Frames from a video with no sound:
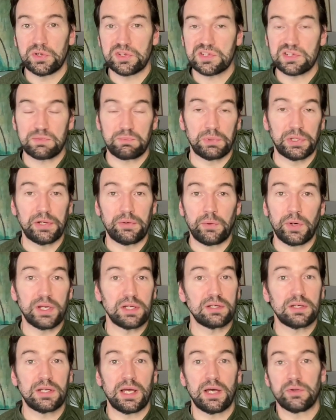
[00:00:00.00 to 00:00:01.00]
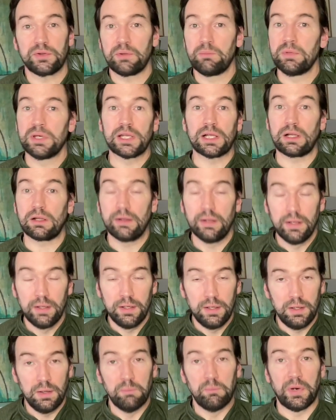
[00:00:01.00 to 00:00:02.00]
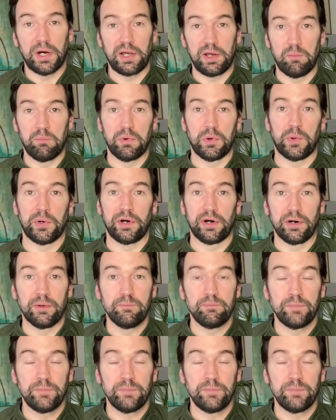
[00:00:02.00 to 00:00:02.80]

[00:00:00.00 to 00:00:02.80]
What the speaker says: split right down the middle by a border.